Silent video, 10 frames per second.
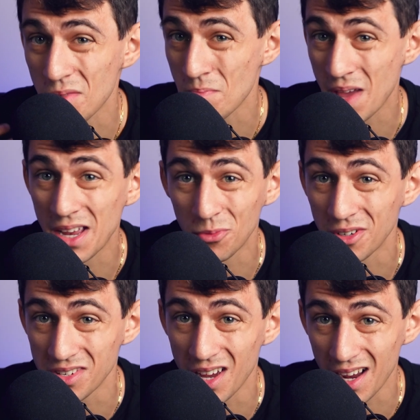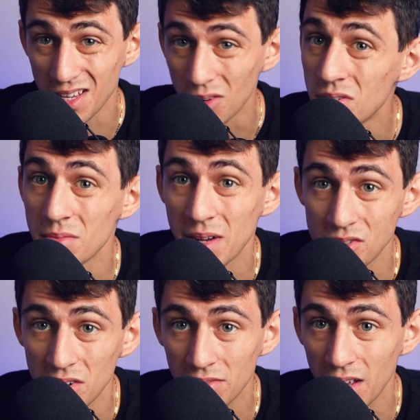are the main ones I use in my
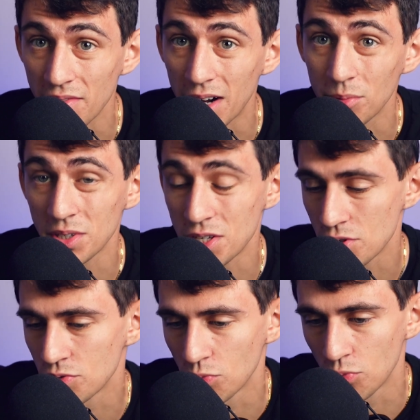tree of life. I don't really use